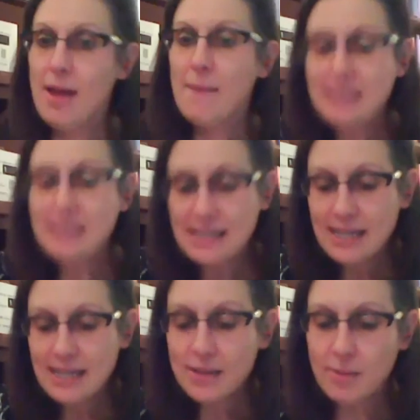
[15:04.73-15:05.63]
because I
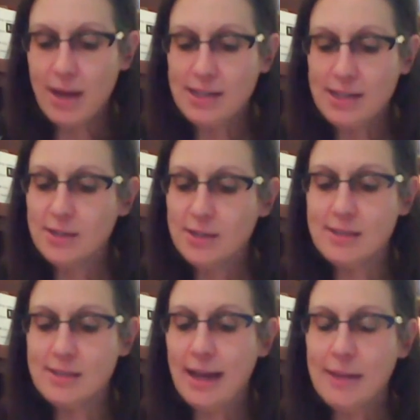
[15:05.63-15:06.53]
tell you what, so this is,
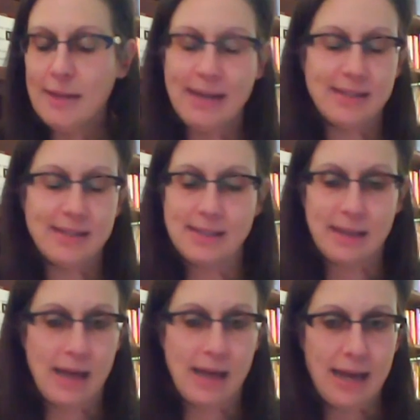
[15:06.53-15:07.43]
I come back to this a
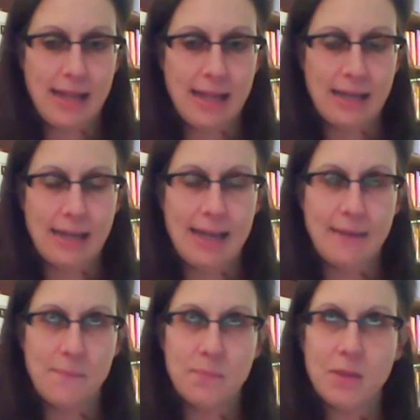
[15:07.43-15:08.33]
lot,
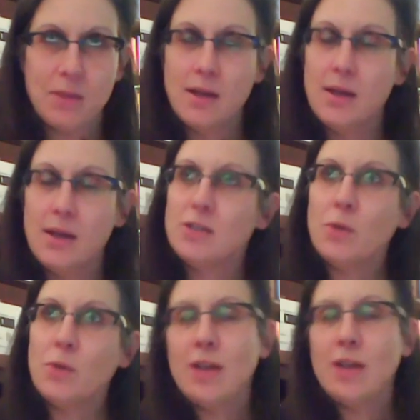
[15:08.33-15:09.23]
and so
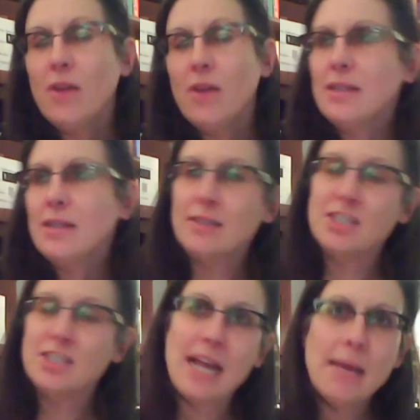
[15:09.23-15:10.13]
to call it a
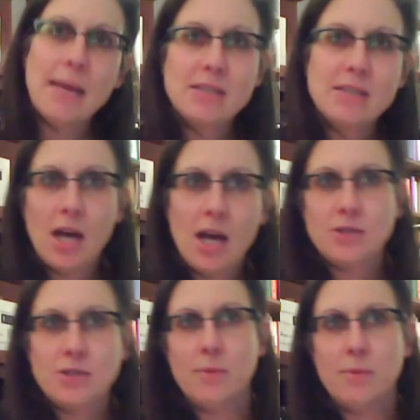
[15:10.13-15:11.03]
sham massage,
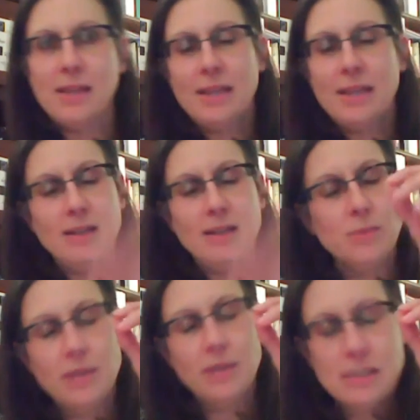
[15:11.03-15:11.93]
but it
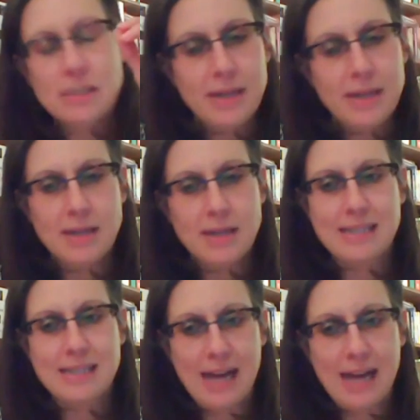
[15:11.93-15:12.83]
really speaks to this
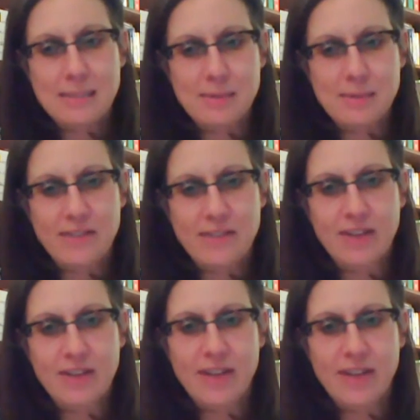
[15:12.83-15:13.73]
non-specific
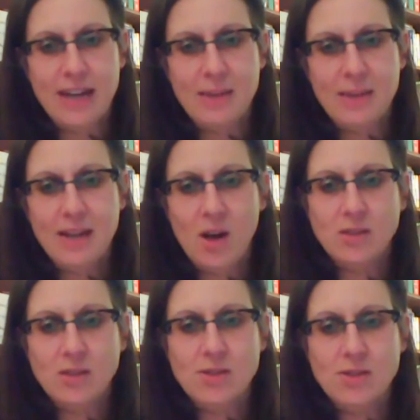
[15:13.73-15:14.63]
effect, but then
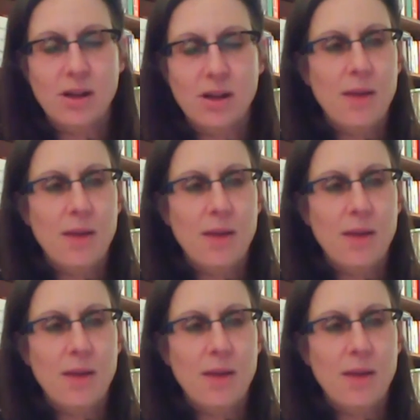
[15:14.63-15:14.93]
also